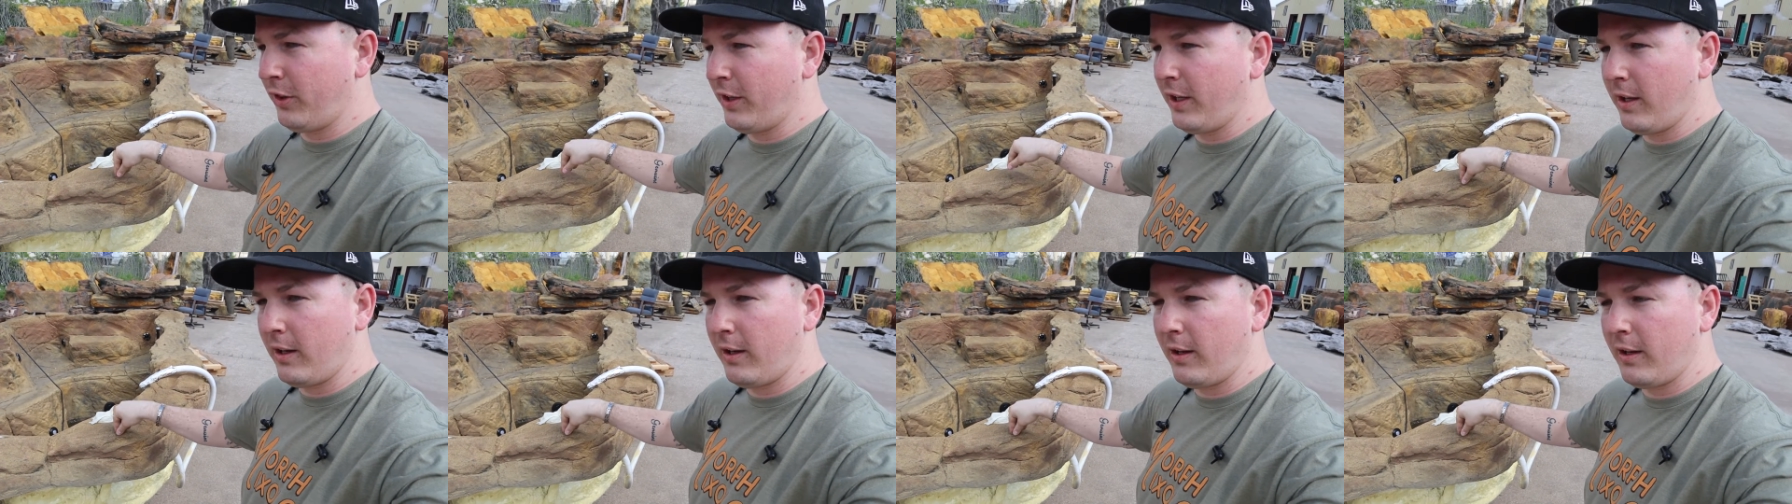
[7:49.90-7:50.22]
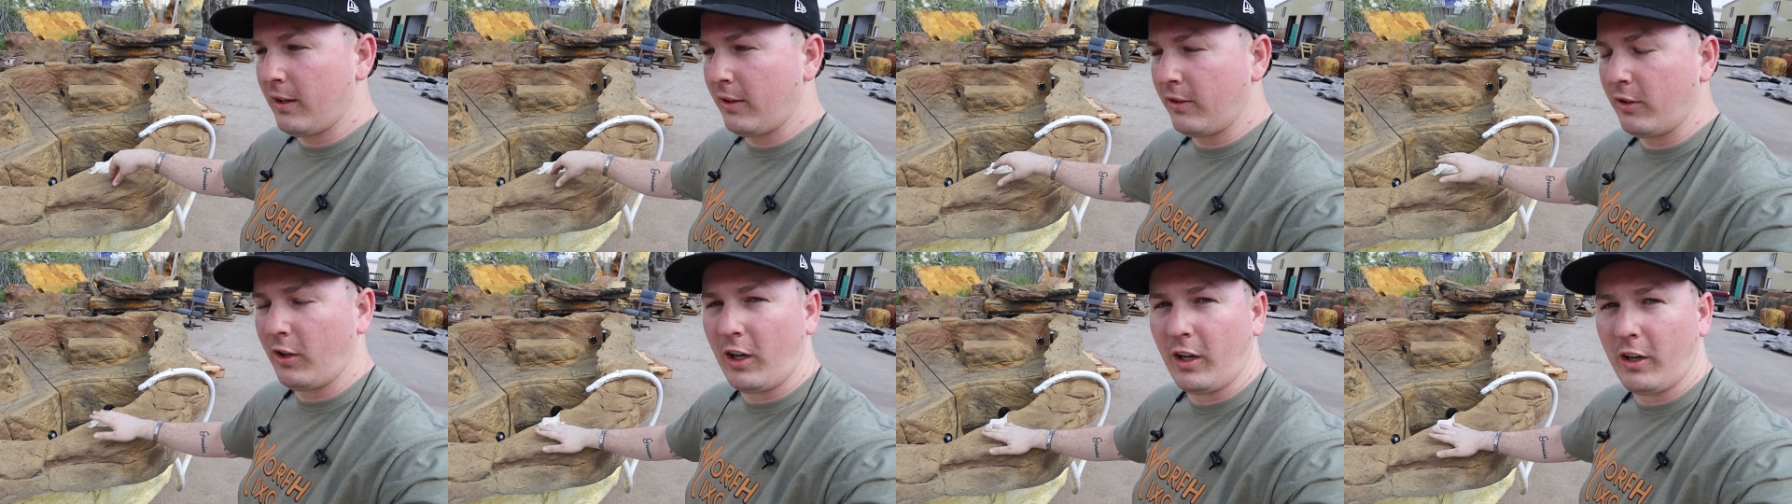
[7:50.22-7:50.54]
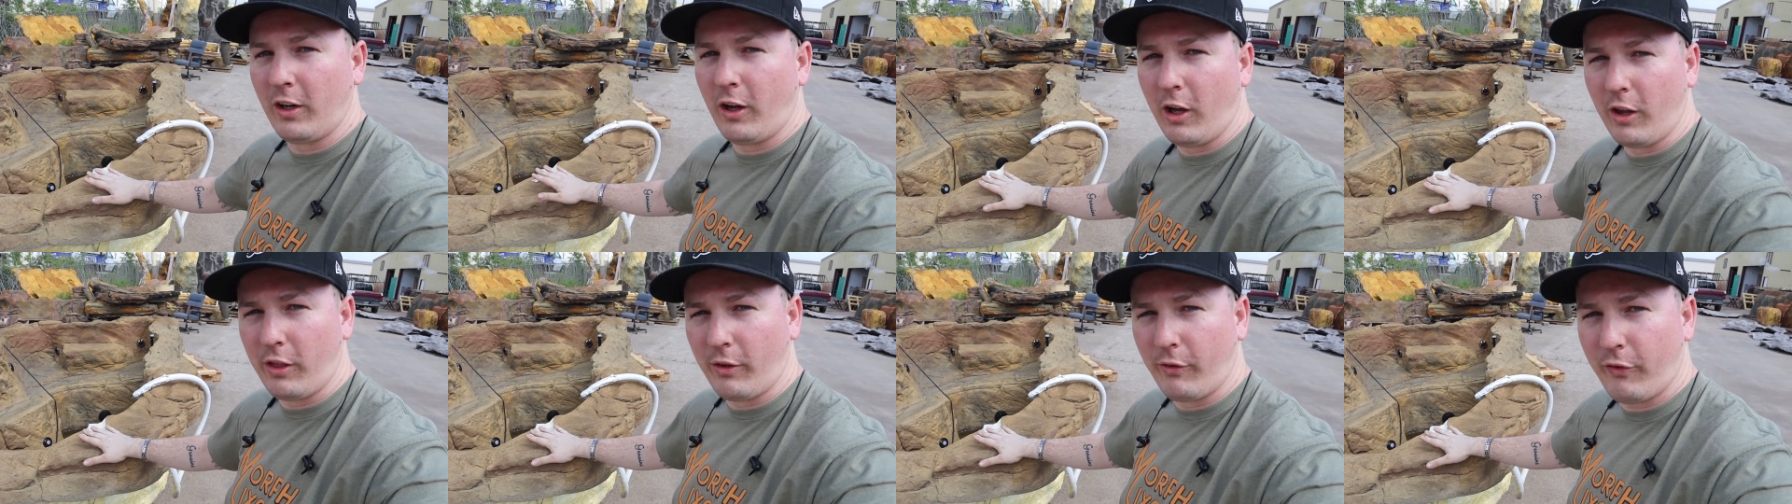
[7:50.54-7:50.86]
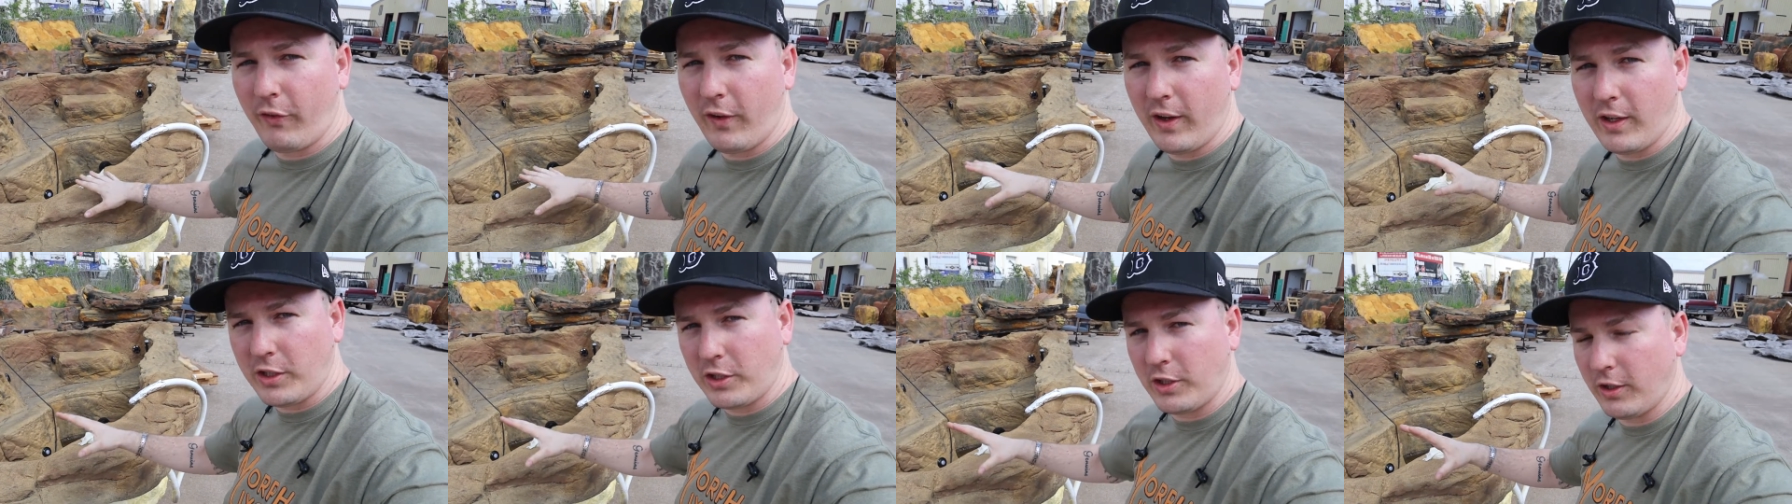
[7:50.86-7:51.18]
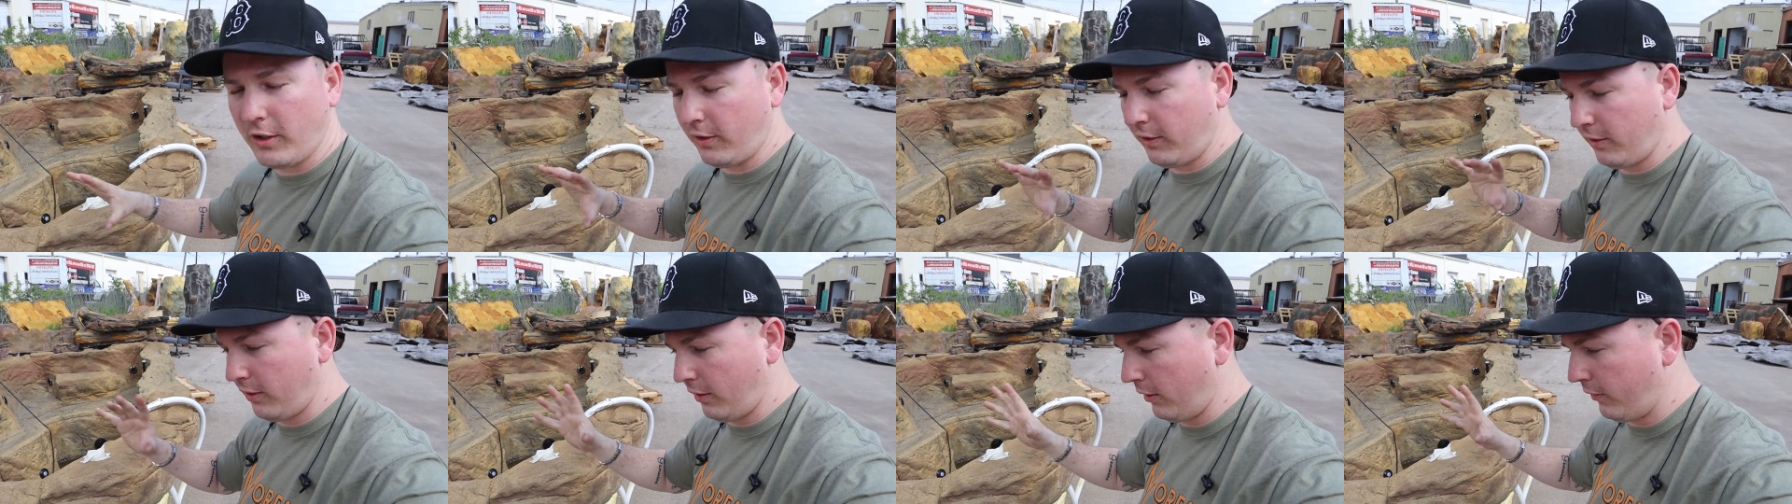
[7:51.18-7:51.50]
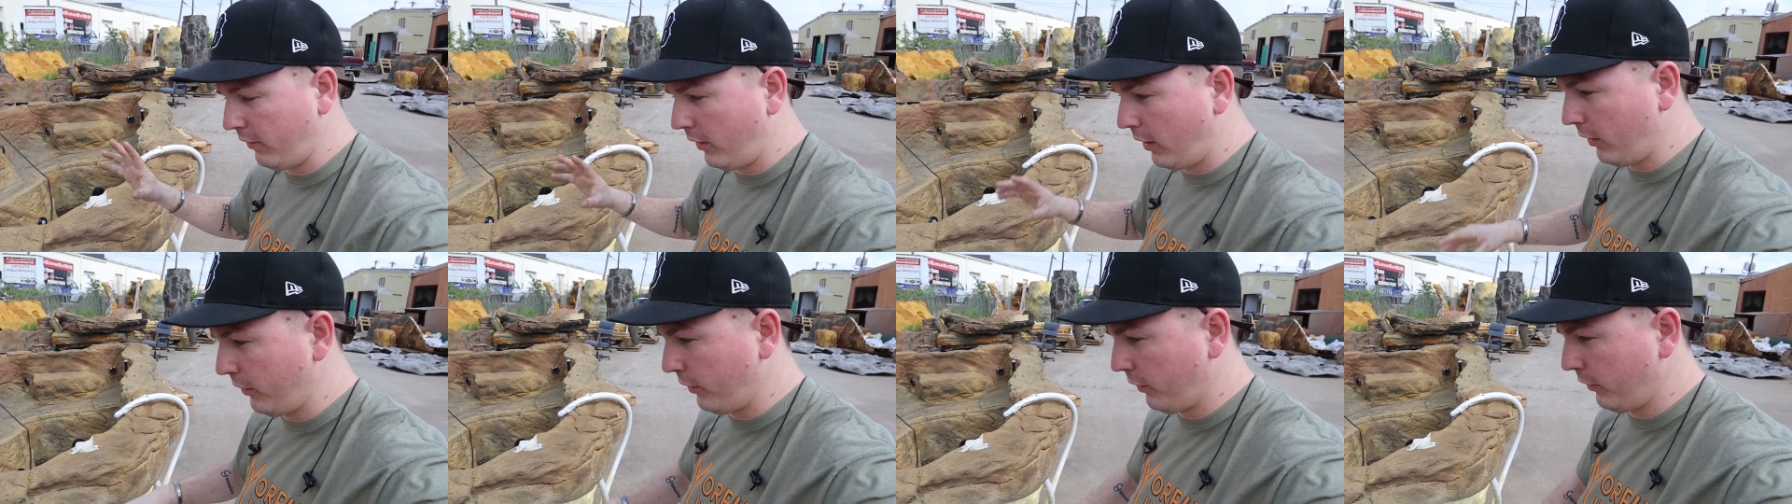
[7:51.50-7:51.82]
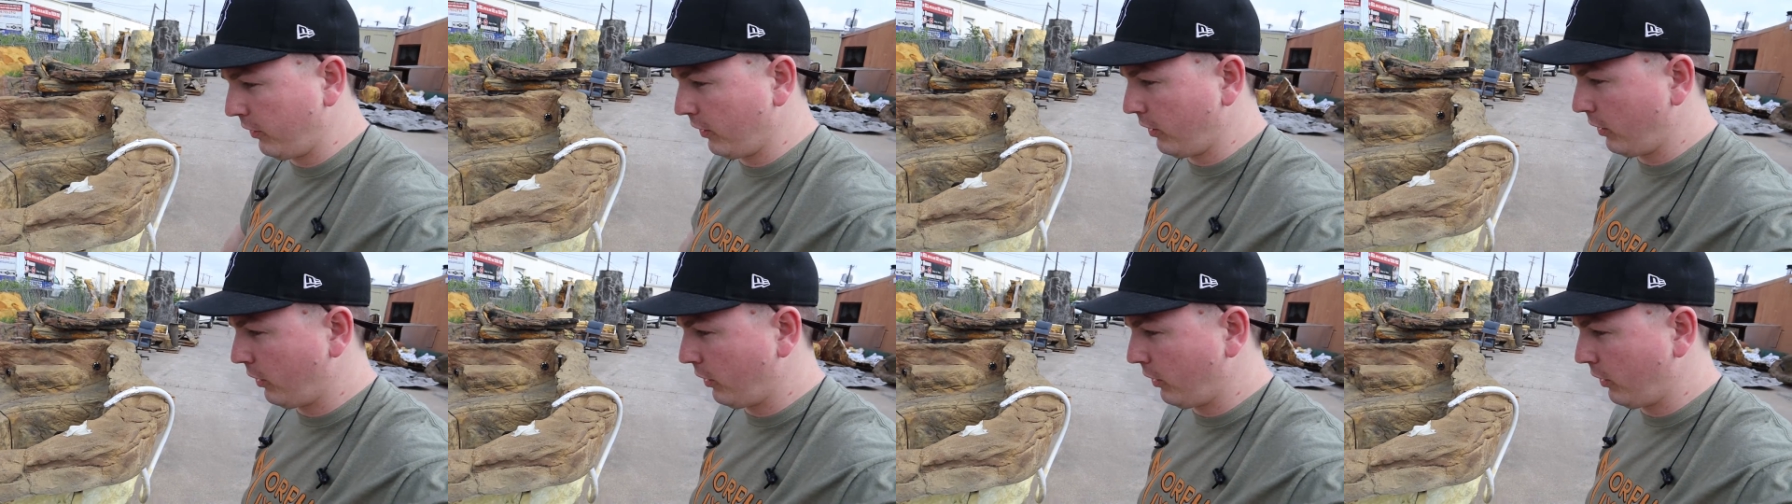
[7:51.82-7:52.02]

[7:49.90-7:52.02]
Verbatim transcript: that is on all the fascias and on all those